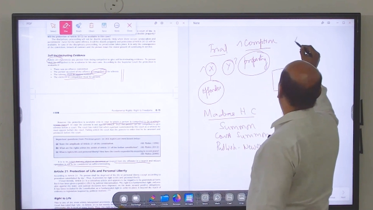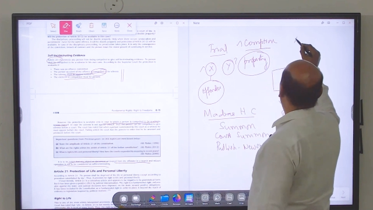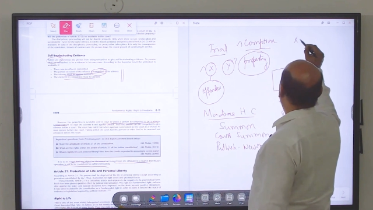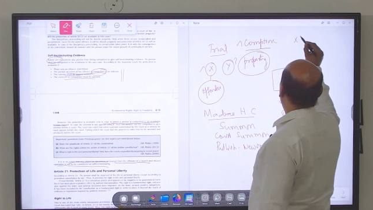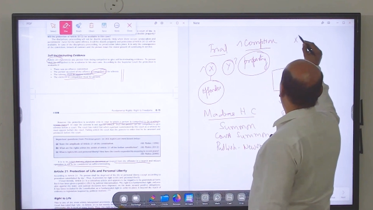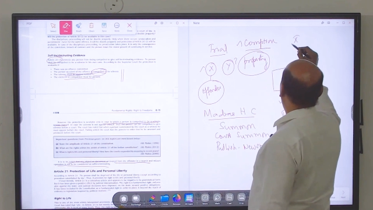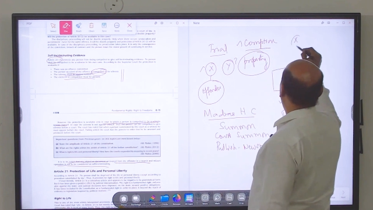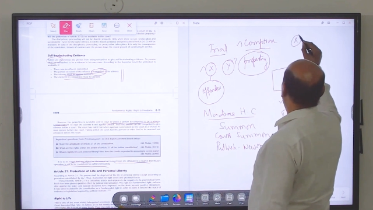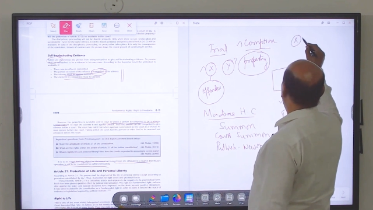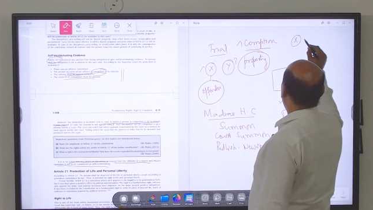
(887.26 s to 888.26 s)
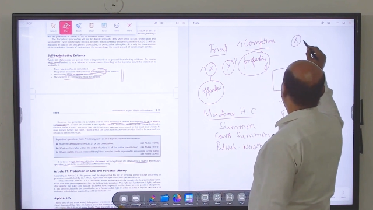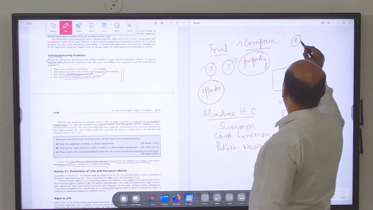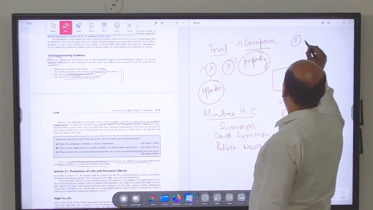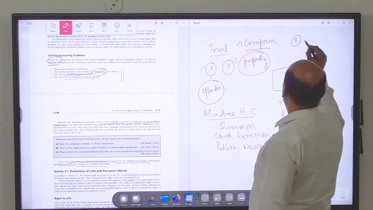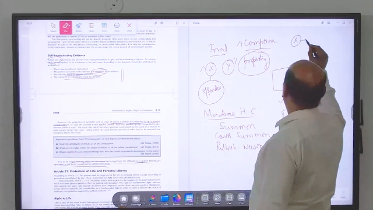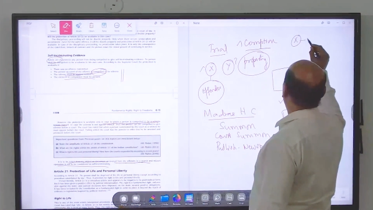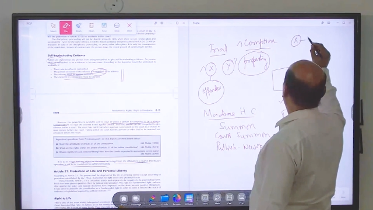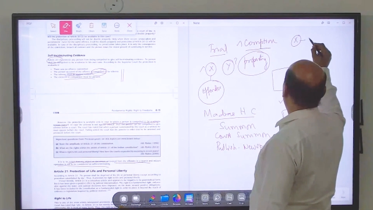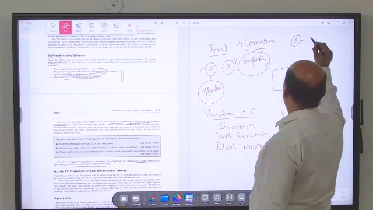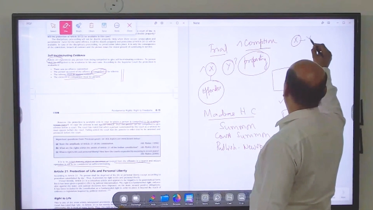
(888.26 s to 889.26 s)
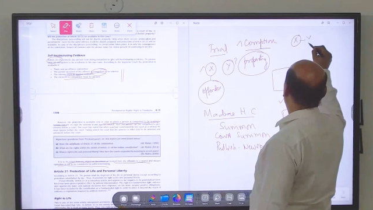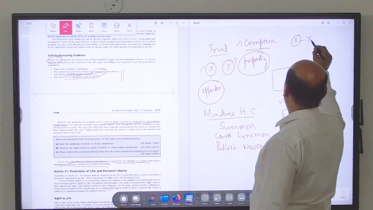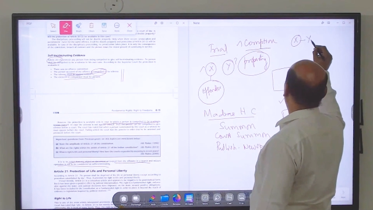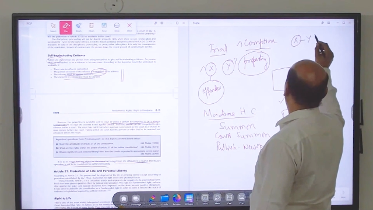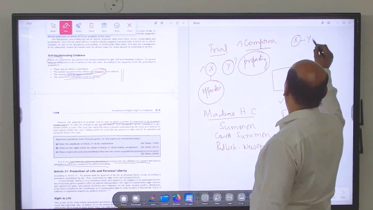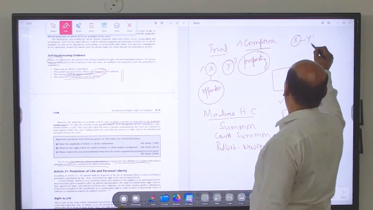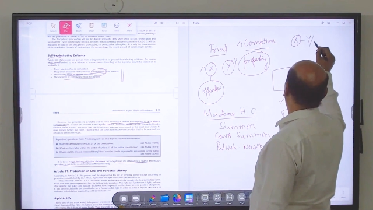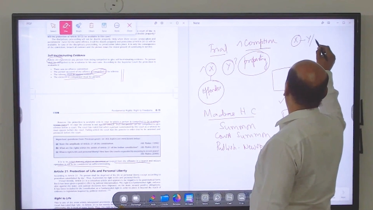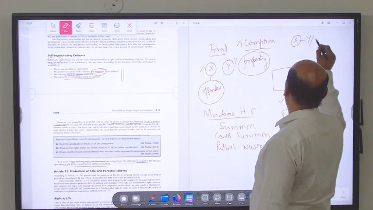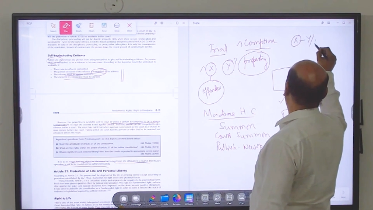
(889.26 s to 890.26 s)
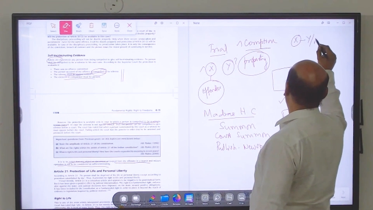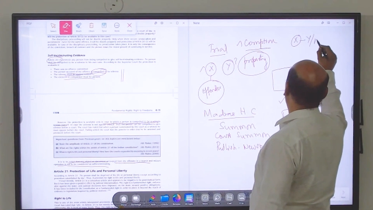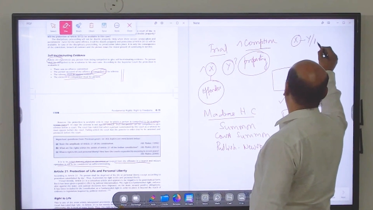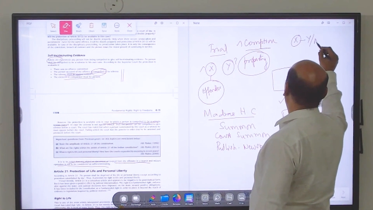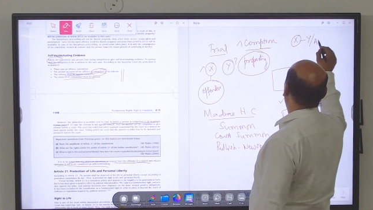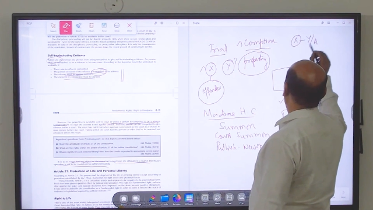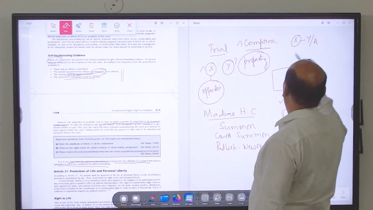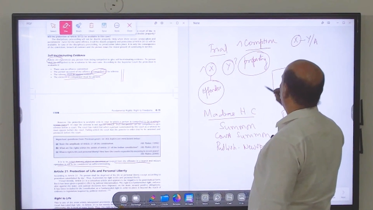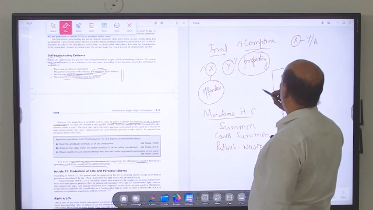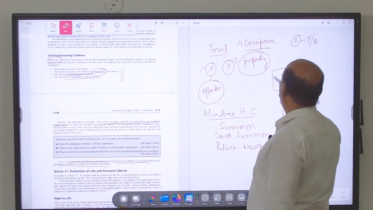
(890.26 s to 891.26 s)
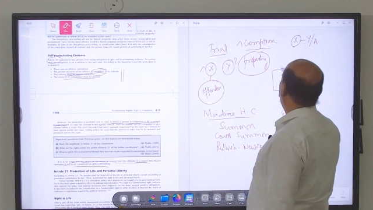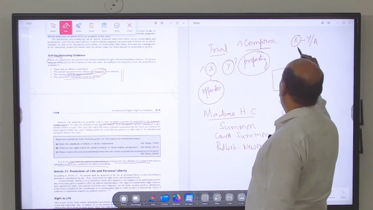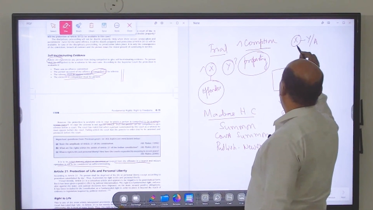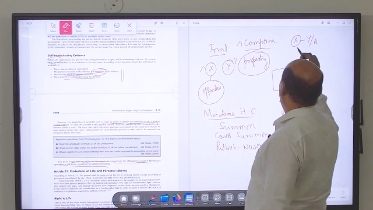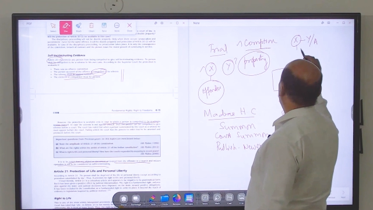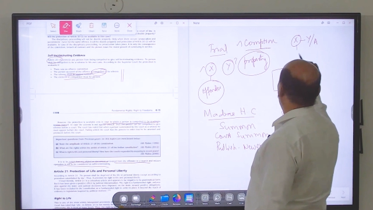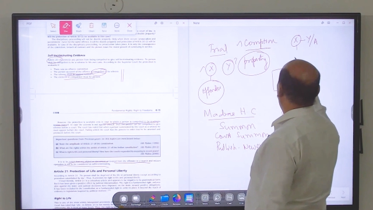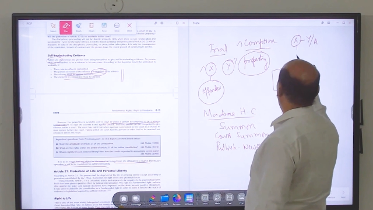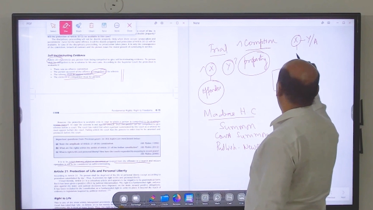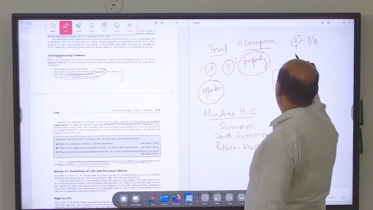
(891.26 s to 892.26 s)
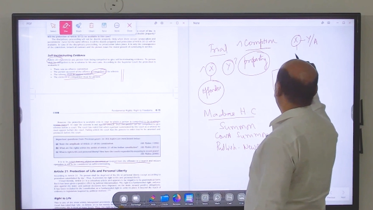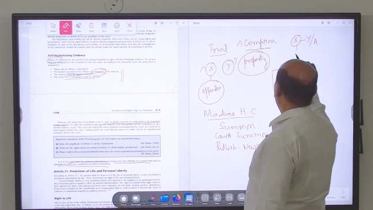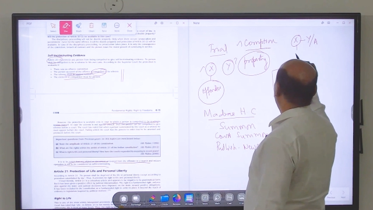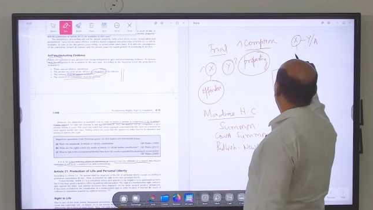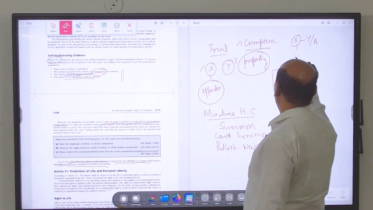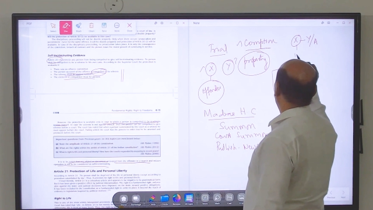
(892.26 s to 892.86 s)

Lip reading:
[unreadable: no face in view]